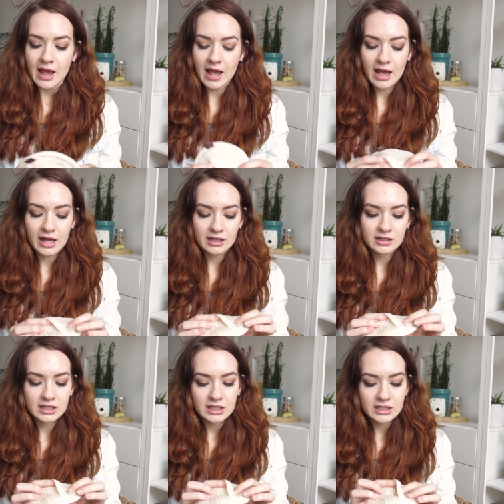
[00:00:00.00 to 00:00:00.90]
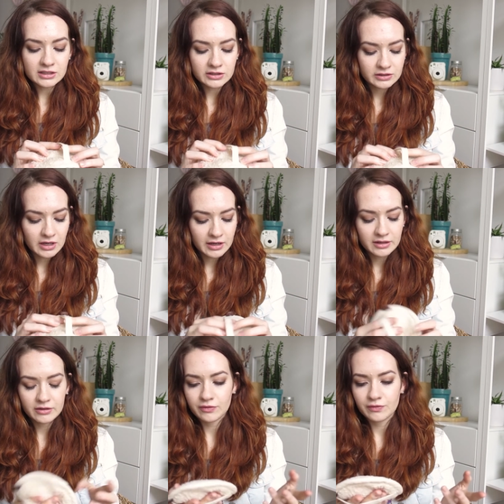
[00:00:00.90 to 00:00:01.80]
and it is
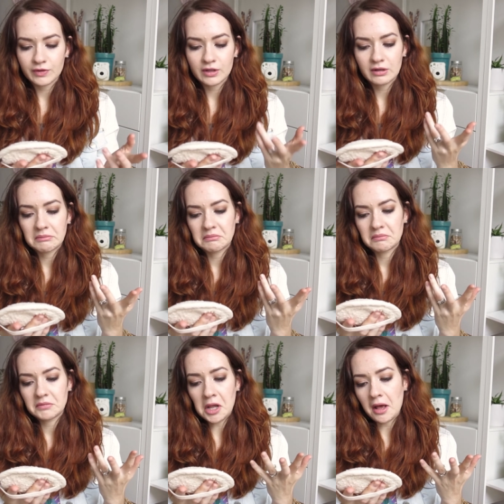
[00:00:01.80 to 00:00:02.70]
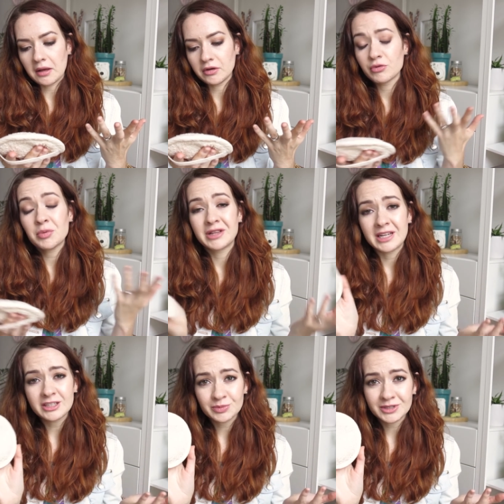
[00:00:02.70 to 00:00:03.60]
kind of a
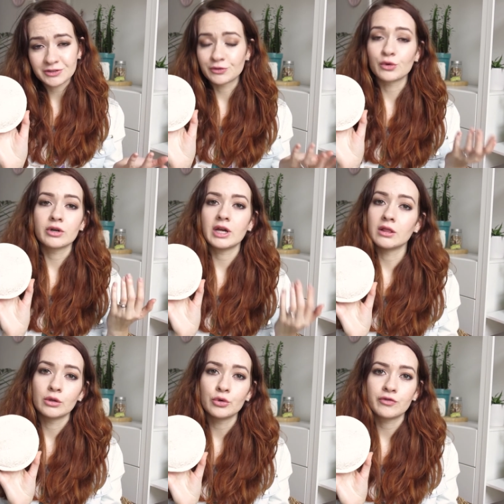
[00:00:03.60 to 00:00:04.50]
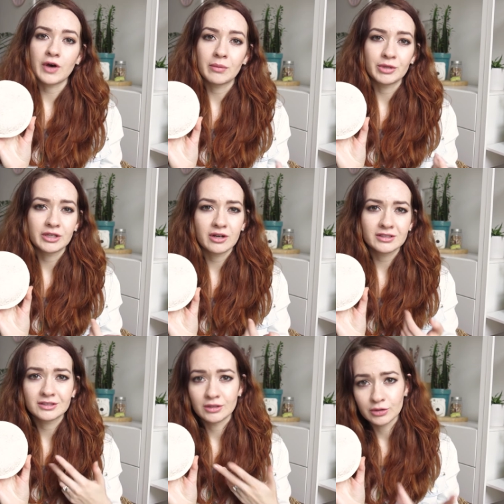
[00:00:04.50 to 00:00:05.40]
replacement for a loofah,
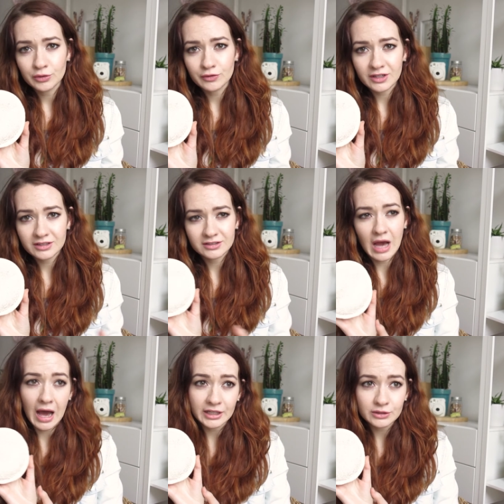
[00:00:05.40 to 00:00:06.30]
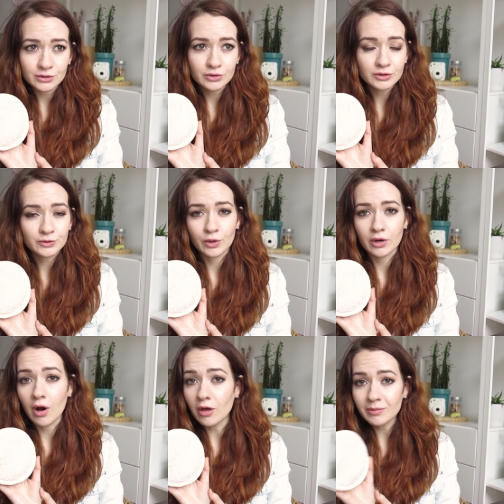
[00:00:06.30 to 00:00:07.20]
because the loofahs I used were
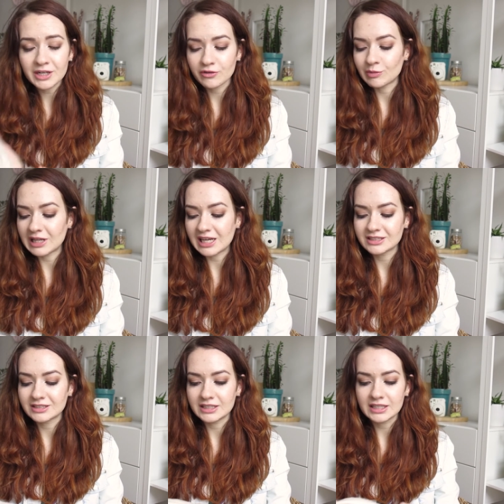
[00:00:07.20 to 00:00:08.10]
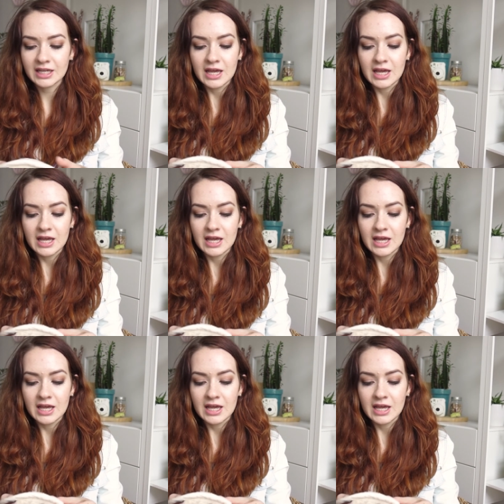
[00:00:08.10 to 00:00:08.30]
all made of plastic.